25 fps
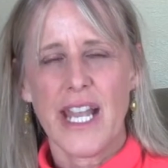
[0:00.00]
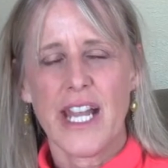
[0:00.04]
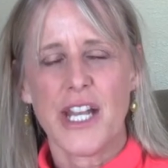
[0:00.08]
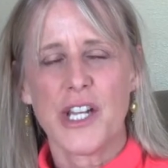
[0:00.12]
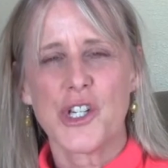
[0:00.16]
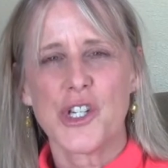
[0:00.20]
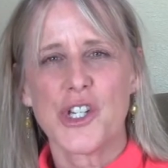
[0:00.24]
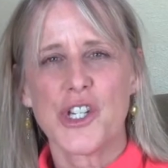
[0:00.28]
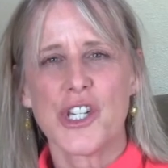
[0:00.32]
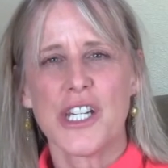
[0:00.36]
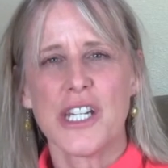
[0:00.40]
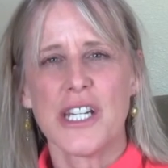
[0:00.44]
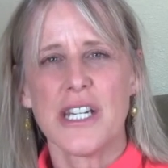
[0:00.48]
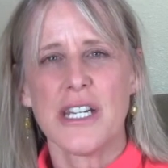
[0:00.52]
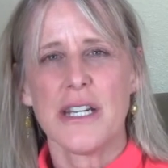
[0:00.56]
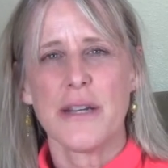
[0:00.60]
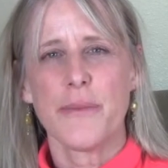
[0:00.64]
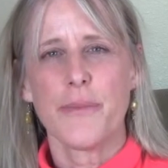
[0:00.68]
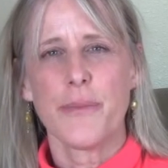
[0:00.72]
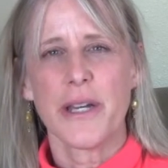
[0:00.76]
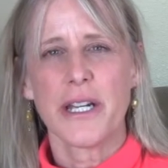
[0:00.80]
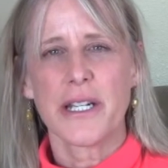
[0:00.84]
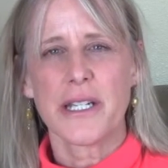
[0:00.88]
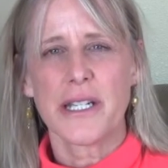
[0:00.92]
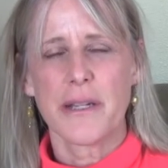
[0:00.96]
And
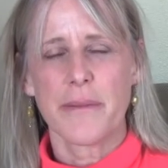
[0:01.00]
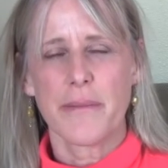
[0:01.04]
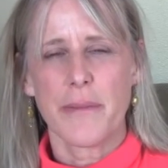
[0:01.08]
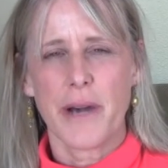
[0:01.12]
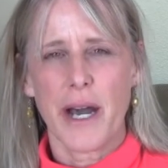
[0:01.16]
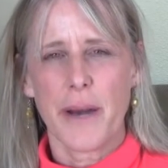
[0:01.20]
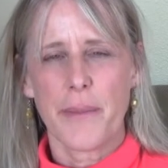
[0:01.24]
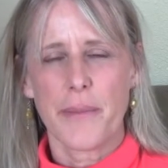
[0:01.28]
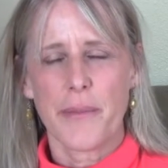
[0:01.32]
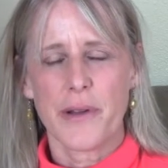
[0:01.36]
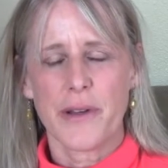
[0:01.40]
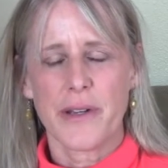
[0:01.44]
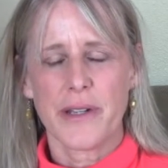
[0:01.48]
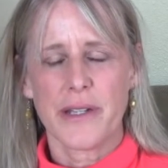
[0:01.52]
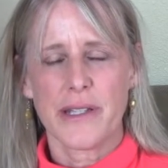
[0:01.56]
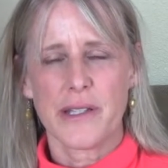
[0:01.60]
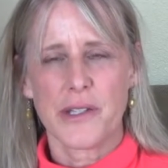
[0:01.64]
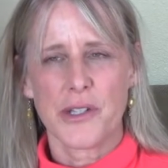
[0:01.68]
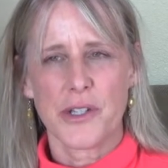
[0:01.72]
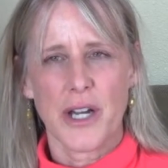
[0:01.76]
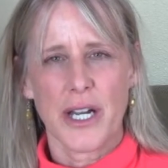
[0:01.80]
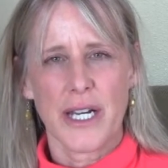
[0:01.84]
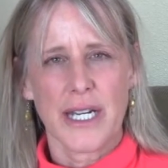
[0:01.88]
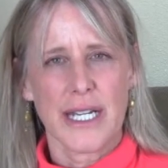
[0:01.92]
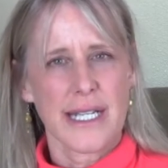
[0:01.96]
she picked him up, and
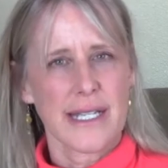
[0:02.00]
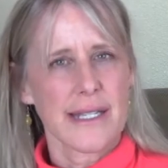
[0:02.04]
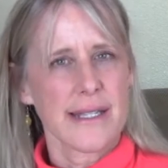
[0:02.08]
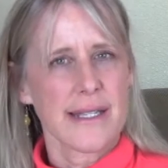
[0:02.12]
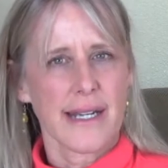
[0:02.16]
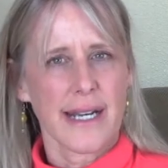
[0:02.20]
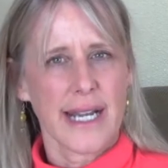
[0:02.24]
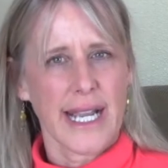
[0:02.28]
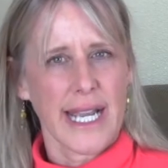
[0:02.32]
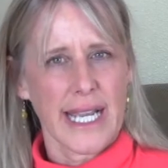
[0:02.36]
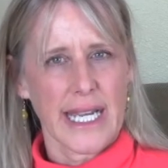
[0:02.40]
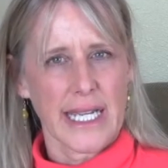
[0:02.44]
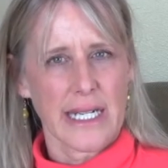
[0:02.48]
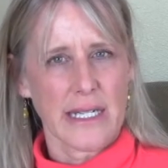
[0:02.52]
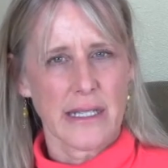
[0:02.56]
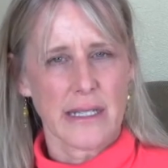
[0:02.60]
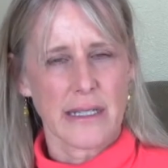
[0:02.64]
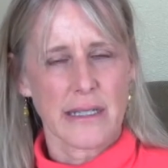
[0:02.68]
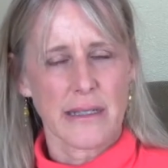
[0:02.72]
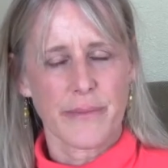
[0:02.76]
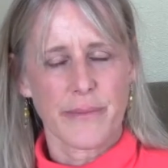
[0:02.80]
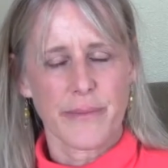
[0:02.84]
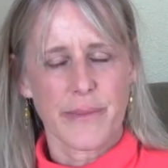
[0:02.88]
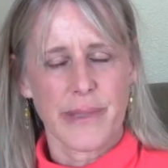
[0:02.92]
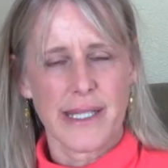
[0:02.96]
he's not easy to
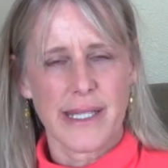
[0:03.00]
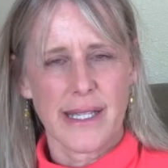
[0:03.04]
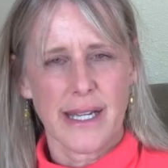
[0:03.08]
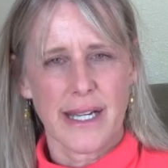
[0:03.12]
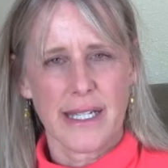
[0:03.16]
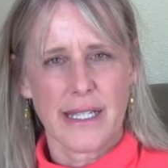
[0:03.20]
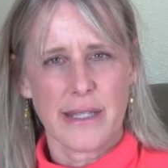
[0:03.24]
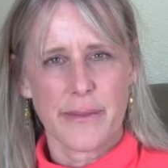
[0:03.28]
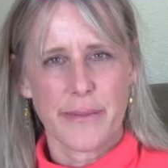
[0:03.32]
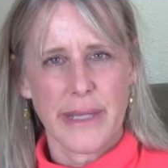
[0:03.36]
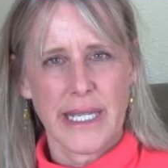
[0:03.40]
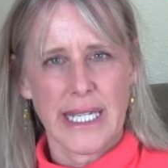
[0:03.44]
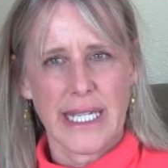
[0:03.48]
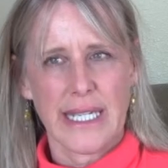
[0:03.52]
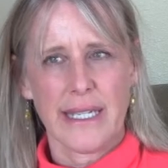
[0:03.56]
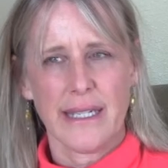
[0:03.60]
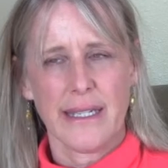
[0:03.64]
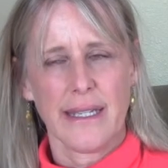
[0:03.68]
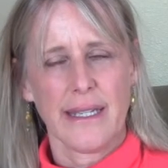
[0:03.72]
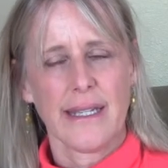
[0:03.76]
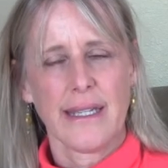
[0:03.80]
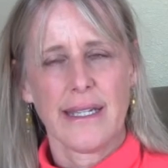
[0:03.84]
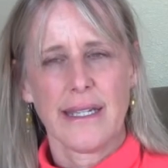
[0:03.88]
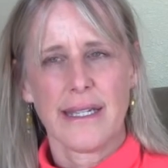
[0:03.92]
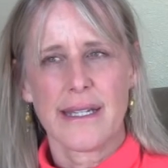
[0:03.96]
handle, besides
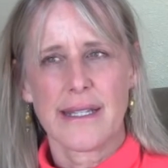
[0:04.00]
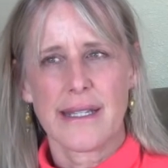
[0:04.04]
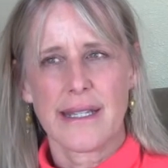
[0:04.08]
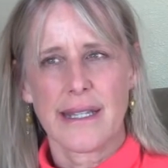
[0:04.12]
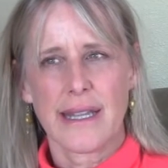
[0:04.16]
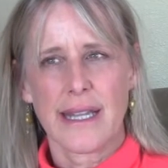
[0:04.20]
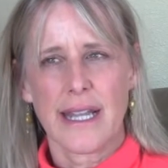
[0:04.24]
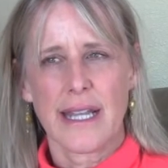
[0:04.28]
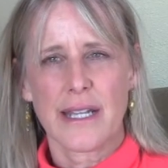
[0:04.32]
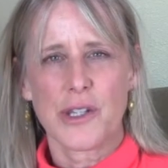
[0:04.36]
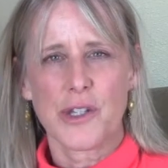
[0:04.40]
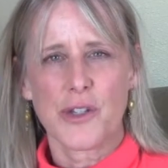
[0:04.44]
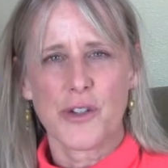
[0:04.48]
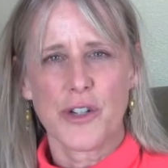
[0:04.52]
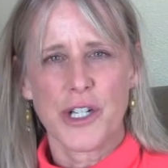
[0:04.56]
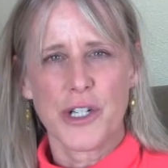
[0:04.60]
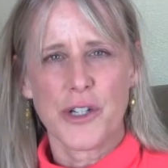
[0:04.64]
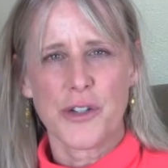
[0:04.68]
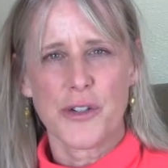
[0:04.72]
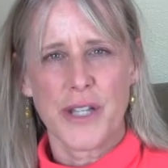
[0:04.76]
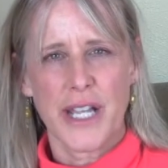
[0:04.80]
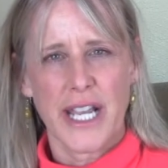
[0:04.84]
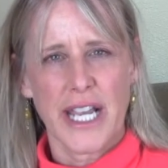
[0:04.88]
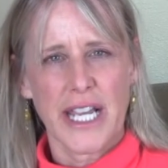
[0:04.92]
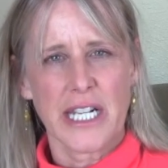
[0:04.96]
me. He doesn't let
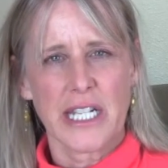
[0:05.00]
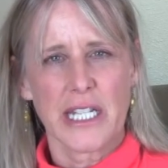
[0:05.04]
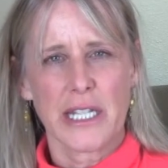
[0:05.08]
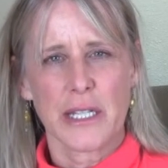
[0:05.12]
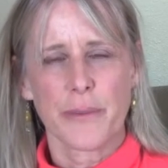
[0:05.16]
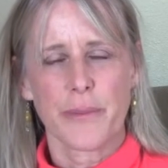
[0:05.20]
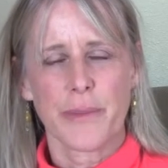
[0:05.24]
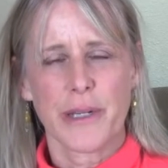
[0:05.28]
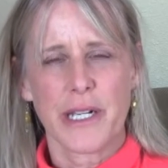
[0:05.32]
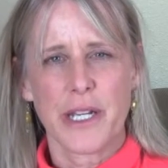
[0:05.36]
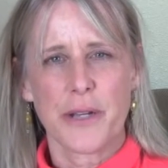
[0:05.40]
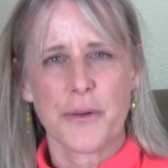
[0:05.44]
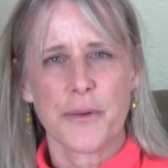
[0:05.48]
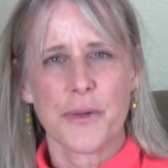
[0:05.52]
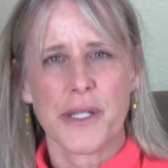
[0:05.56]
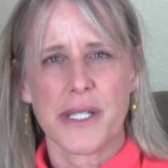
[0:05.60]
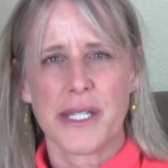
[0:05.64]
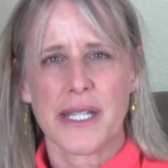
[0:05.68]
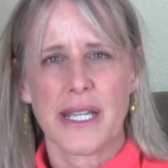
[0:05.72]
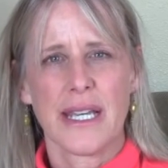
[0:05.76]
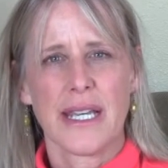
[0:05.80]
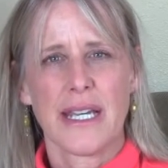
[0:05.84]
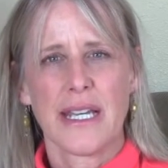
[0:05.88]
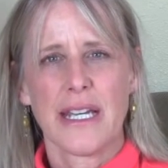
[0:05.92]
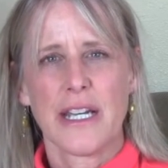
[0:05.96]
strangers handle him, but he
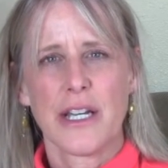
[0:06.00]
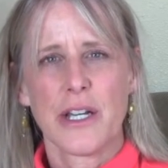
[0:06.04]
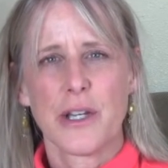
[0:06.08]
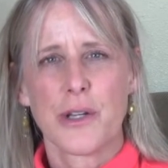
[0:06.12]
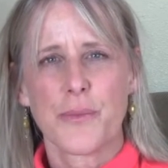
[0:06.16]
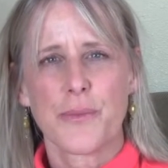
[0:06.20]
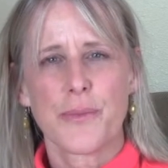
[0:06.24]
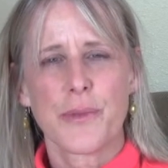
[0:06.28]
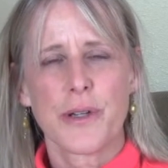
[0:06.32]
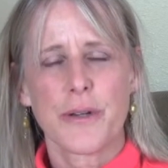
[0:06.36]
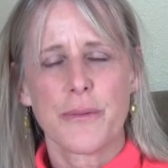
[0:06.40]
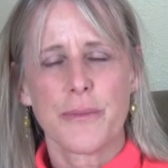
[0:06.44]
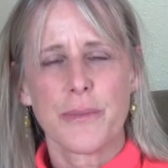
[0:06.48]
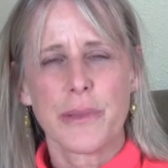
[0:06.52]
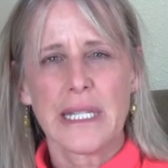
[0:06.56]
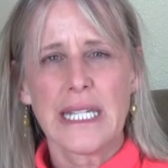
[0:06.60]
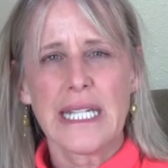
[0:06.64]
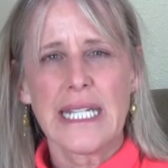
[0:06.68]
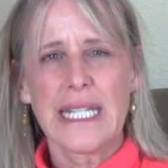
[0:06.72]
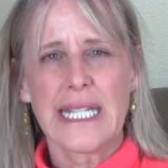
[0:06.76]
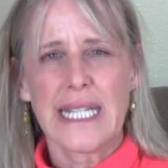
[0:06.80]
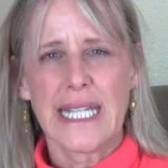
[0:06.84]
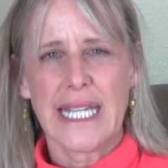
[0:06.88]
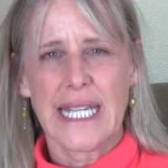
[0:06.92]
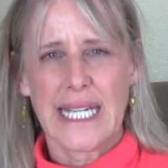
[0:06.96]
was
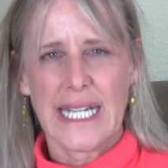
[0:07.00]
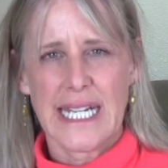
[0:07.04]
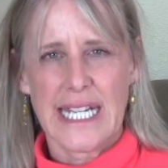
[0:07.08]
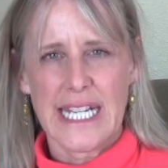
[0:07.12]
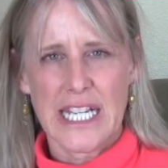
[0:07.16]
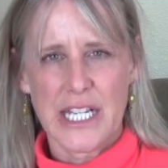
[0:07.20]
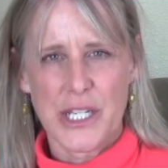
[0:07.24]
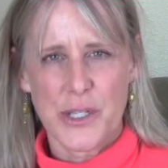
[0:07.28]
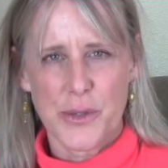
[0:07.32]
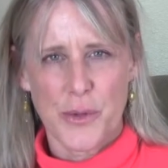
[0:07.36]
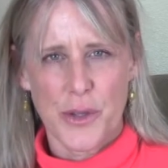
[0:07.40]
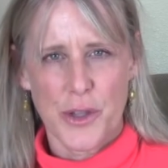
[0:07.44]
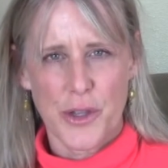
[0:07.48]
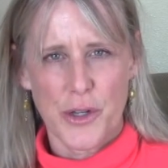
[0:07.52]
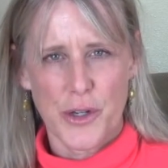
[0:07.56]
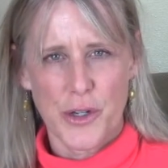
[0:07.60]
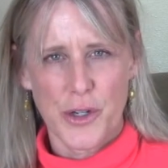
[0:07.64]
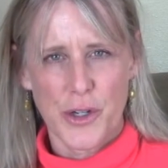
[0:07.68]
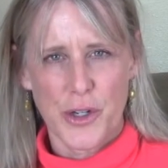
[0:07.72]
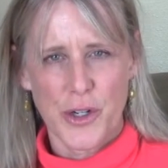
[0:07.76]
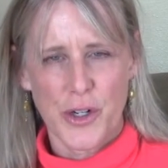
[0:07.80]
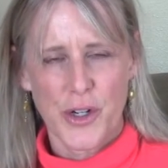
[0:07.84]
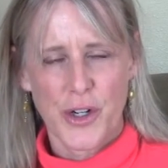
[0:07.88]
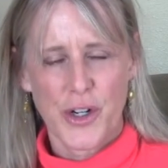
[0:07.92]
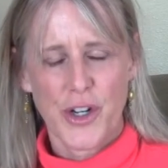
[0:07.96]
completely at ease with
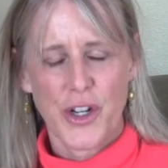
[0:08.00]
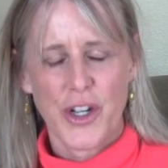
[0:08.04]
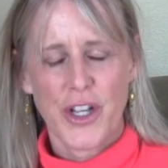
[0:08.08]
her.